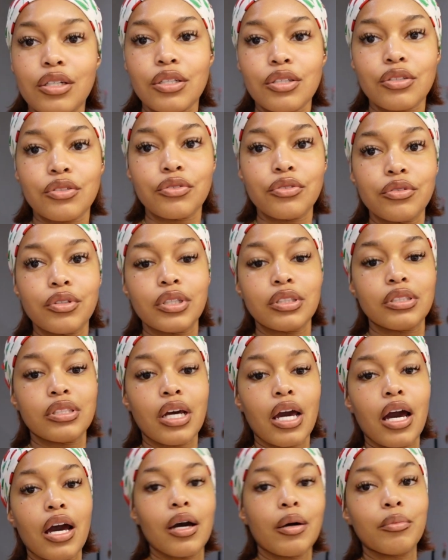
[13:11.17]
just threw a
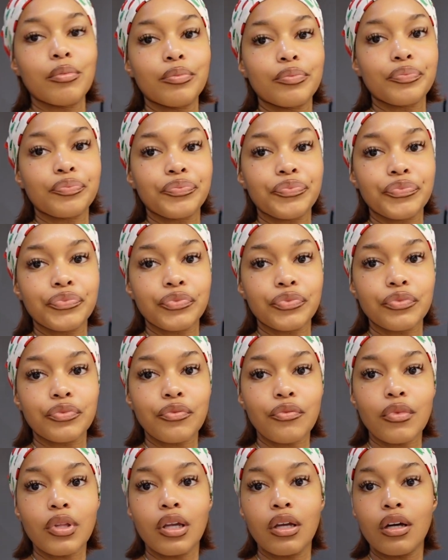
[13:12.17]
dab.
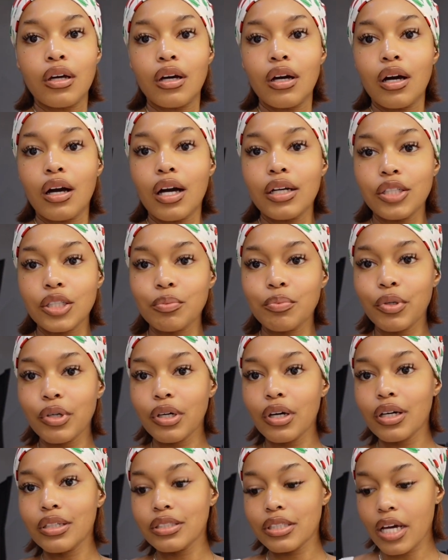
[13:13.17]
I just
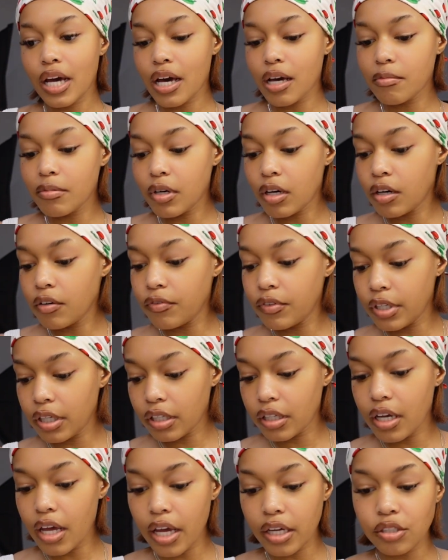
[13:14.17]
put a dab of
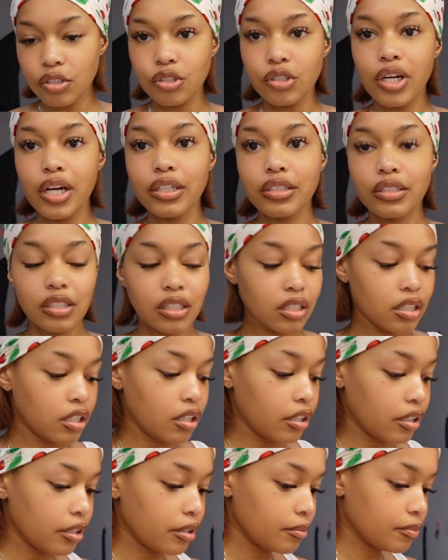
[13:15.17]
vanilla extract in
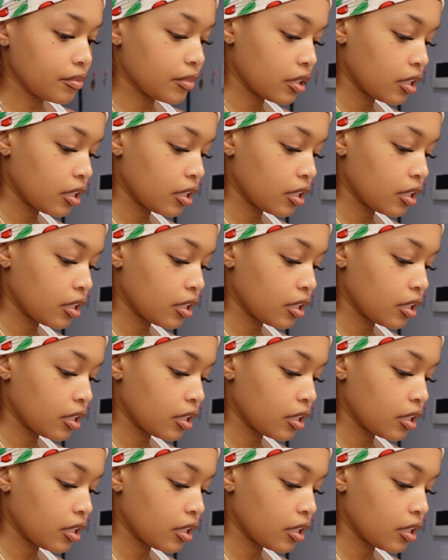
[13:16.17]
here.